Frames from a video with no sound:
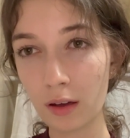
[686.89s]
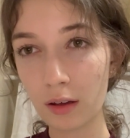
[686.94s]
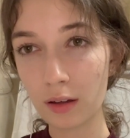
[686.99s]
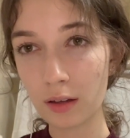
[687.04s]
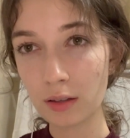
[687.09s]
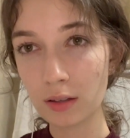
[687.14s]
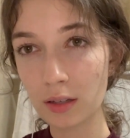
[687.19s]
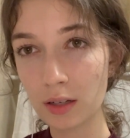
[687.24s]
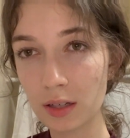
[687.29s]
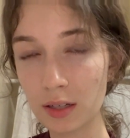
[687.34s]

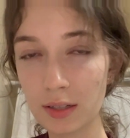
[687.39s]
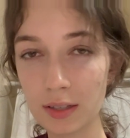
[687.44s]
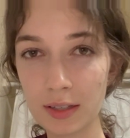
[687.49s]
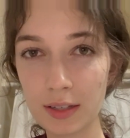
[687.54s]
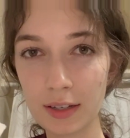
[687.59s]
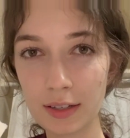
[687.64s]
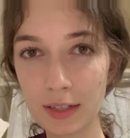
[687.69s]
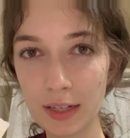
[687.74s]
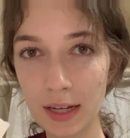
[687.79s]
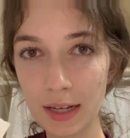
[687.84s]
on this
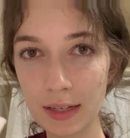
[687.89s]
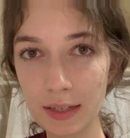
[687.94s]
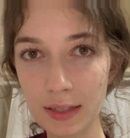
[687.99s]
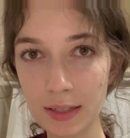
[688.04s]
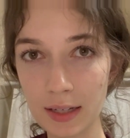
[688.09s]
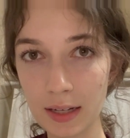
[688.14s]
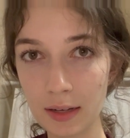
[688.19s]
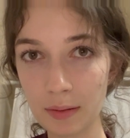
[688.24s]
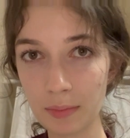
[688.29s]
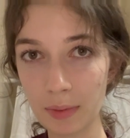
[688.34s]

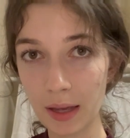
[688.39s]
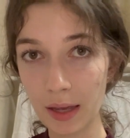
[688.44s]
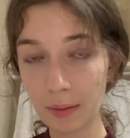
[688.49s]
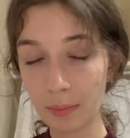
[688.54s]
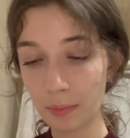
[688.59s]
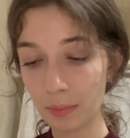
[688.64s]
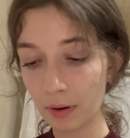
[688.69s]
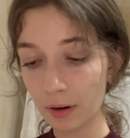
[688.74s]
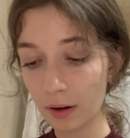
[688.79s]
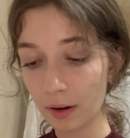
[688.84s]
tasting
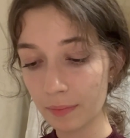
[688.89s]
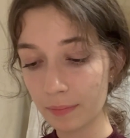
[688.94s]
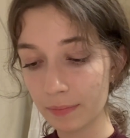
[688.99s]
paper,